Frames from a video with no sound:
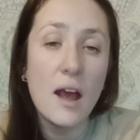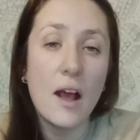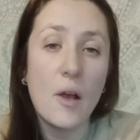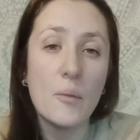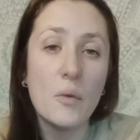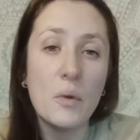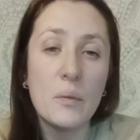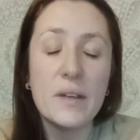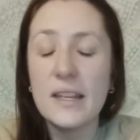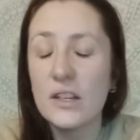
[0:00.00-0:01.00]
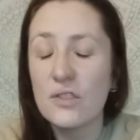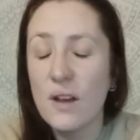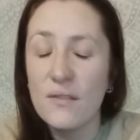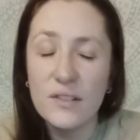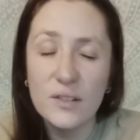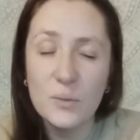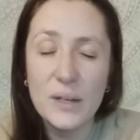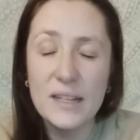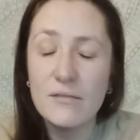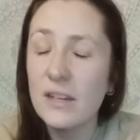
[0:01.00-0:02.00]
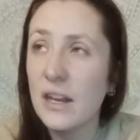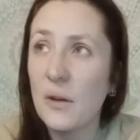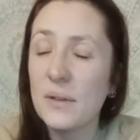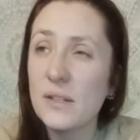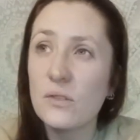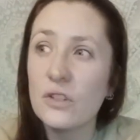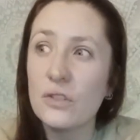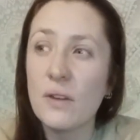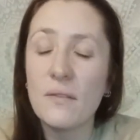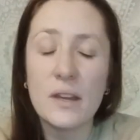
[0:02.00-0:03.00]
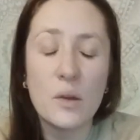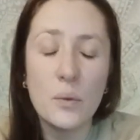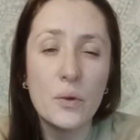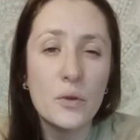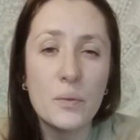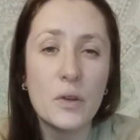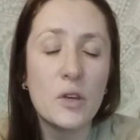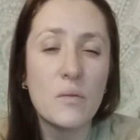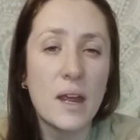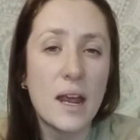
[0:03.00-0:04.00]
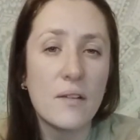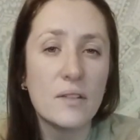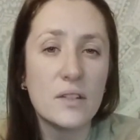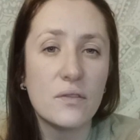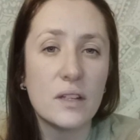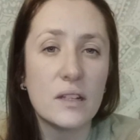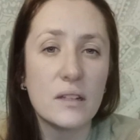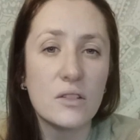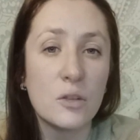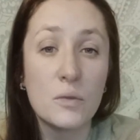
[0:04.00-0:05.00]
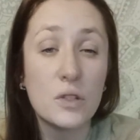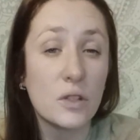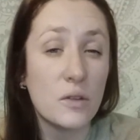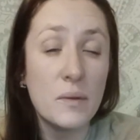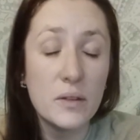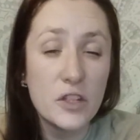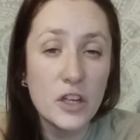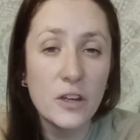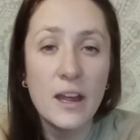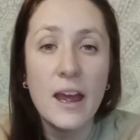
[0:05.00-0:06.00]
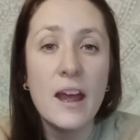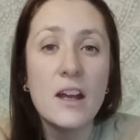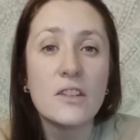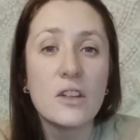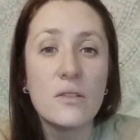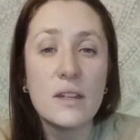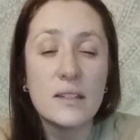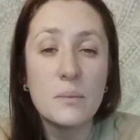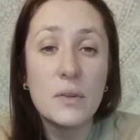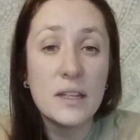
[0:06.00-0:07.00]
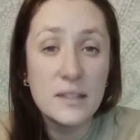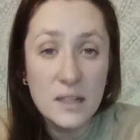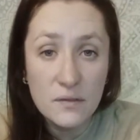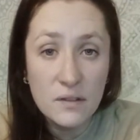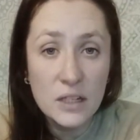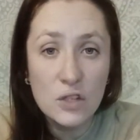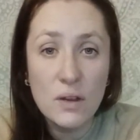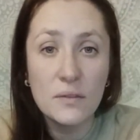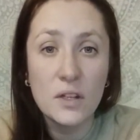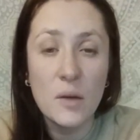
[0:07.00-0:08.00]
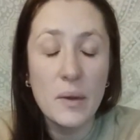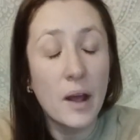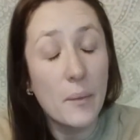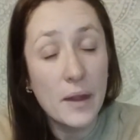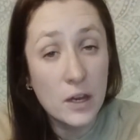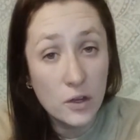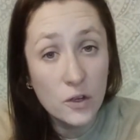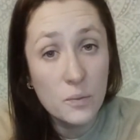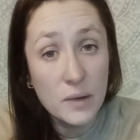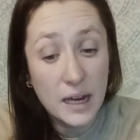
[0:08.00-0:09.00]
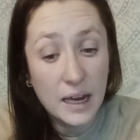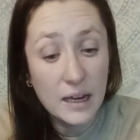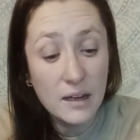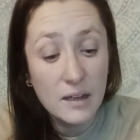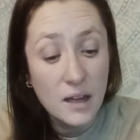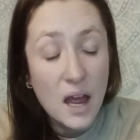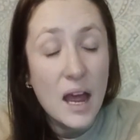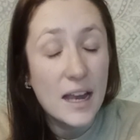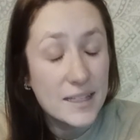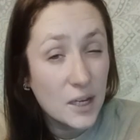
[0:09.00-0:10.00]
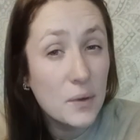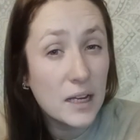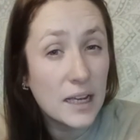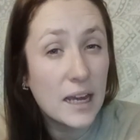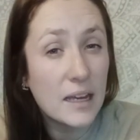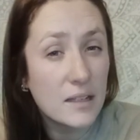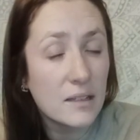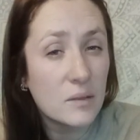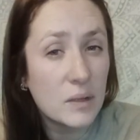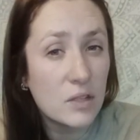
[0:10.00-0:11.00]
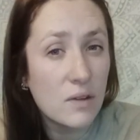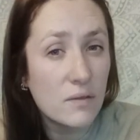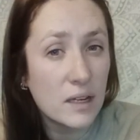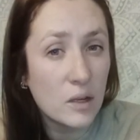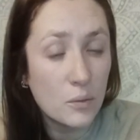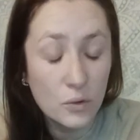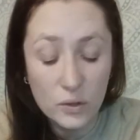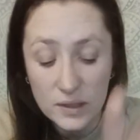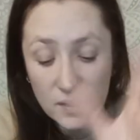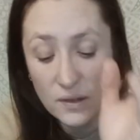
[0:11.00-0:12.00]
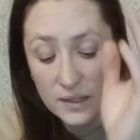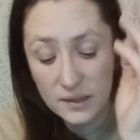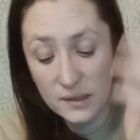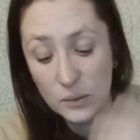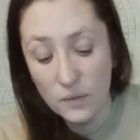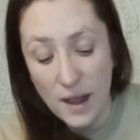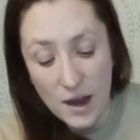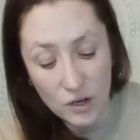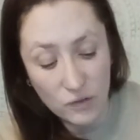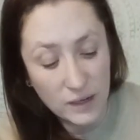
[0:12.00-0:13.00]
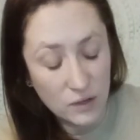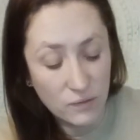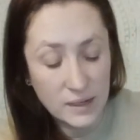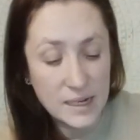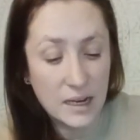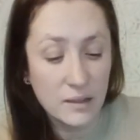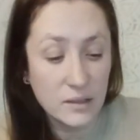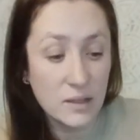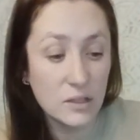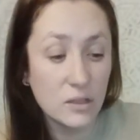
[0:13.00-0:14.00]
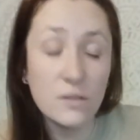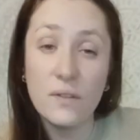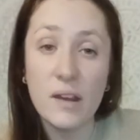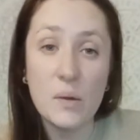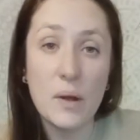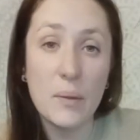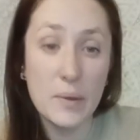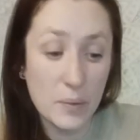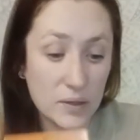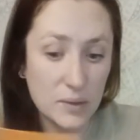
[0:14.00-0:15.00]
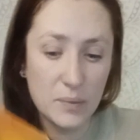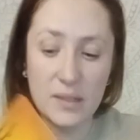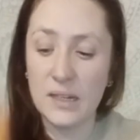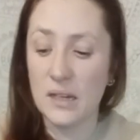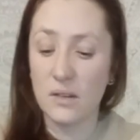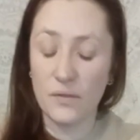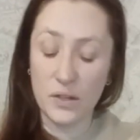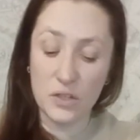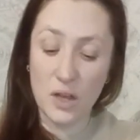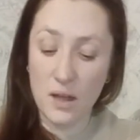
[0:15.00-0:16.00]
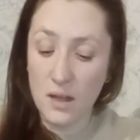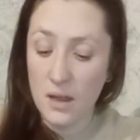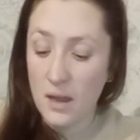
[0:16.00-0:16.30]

Um, when we think travel, we you know it's not just traveling abroad, but you might have a different job to commute to. So there's but there's definitely travel coming up, and it could be, and typically it does mean traveling abroad. So this is sort of anchoring the reading. So this could very well be a possibility in the future.